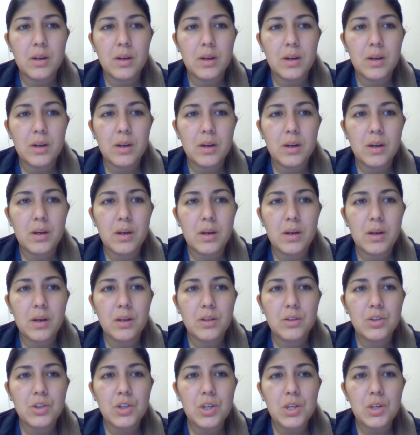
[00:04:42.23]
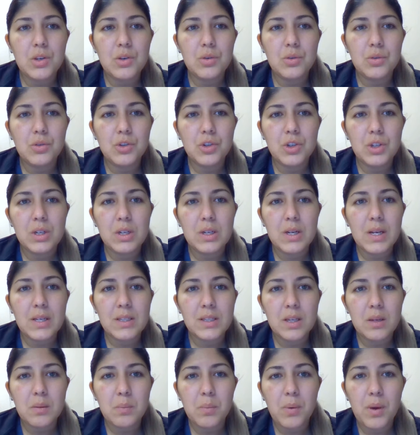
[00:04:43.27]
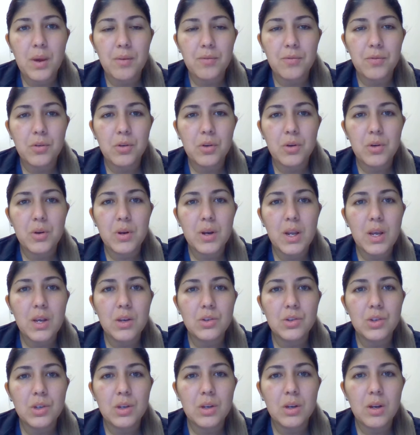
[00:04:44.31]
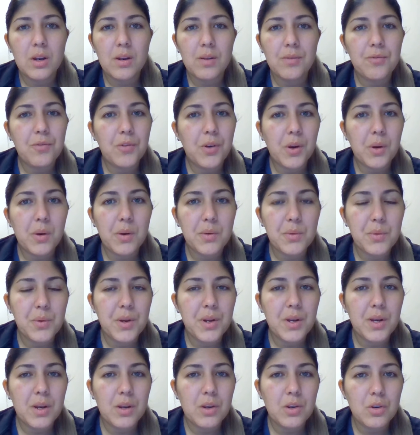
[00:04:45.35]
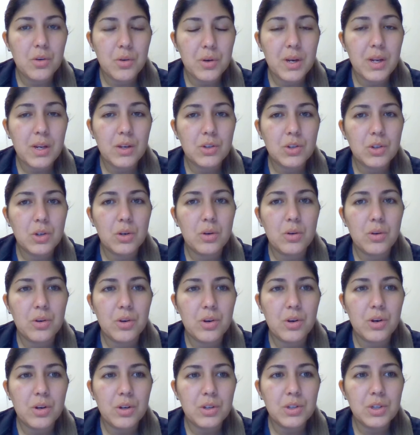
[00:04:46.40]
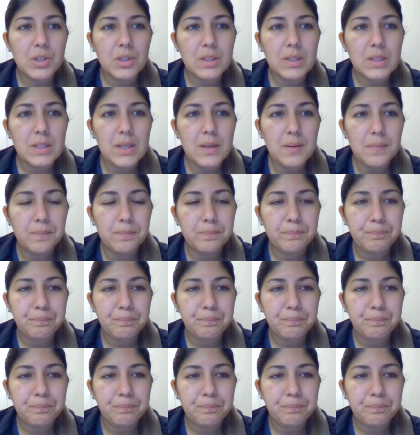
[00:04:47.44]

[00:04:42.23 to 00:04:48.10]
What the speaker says: GU: she denies any painful urination, any frequent urination, or urgency.